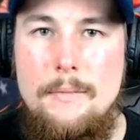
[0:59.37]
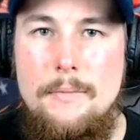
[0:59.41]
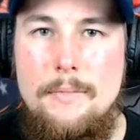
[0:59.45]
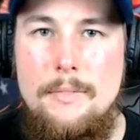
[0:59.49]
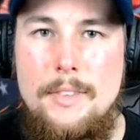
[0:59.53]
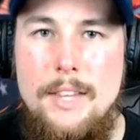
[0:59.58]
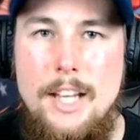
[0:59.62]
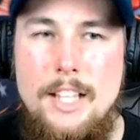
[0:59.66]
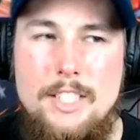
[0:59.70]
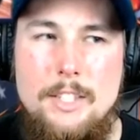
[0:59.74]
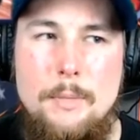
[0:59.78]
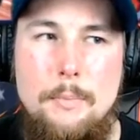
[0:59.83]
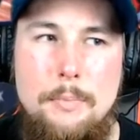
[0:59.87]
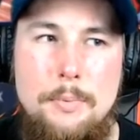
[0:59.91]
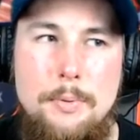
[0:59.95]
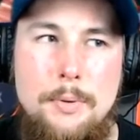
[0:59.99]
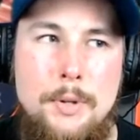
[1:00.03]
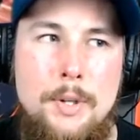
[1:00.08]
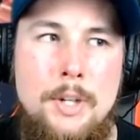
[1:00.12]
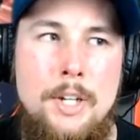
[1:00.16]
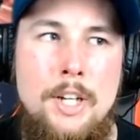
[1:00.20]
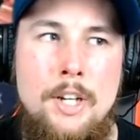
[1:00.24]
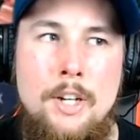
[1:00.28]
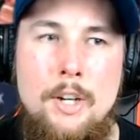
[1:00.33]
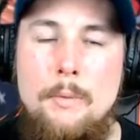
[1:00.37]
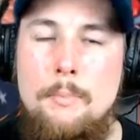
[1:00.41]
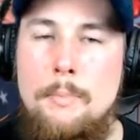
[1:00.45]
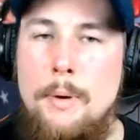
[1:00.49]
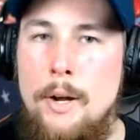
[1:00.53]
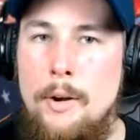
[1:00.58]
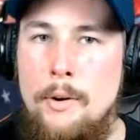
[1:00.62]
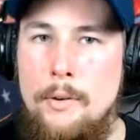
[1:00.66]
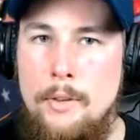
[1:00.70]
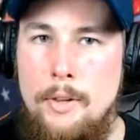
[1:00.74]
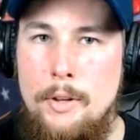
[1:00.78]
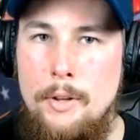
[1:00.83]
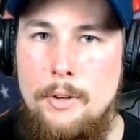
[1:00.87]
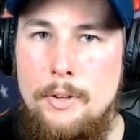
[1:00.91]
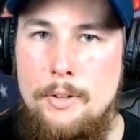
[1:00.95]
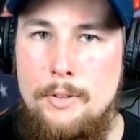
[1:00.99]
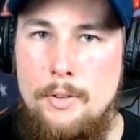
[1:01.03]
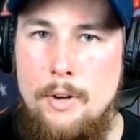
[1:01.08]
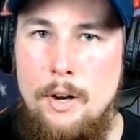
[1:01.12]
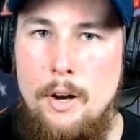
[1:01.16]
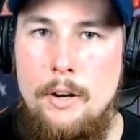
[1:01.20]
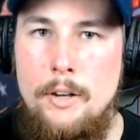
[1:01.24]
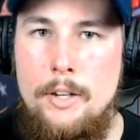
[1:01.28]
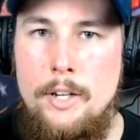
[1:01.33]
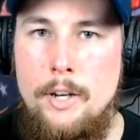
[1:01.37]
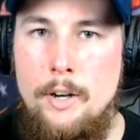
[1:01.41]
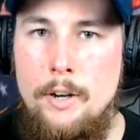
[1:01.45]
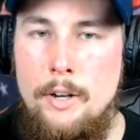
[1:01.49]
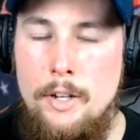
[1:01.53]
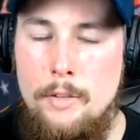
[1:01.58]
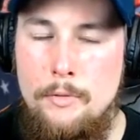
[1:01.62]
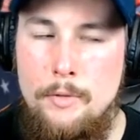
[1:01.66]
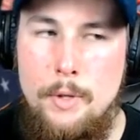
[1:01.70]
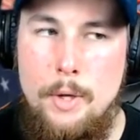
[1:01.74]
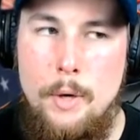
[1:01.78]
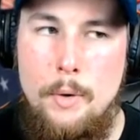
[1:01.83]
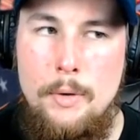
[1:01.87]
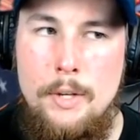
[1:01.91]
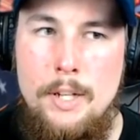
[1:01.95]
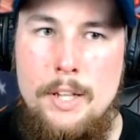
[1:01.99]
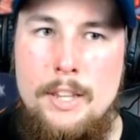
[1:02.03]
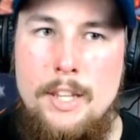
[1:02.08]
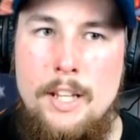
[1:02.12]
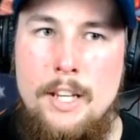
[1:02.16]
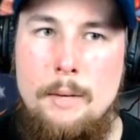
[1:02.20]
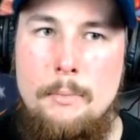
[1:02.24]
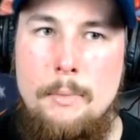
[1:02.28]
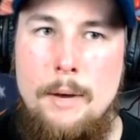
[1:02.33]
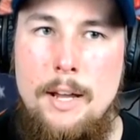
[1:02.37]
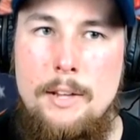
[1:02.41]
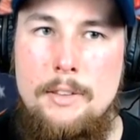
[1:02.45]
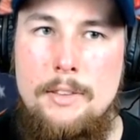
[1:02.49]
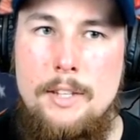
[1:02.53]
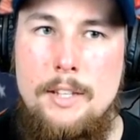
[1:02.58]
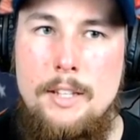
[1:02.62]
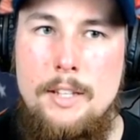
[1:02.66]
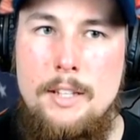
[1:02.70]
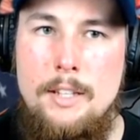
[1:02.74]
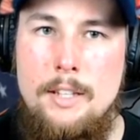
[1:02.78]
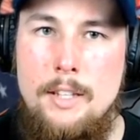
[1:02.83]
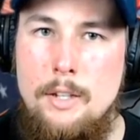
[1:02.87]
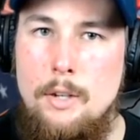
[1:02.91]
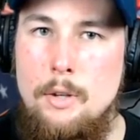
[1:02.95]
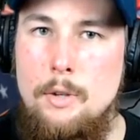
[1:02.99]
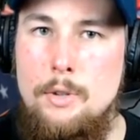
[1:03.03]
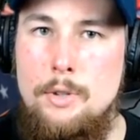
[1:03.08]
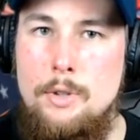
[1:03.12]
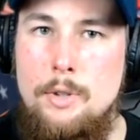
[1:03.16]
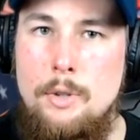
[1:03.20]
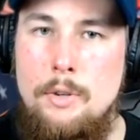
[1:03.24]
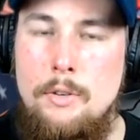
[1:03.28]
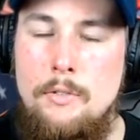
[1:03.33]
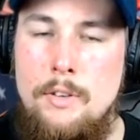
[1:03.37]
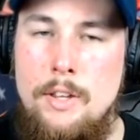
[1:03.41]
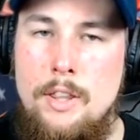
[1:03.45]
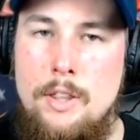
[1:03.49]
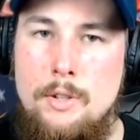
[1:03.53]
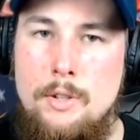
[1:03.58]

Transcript: That's a pretty good parallel to draw here. And if you know anything about the the culture of either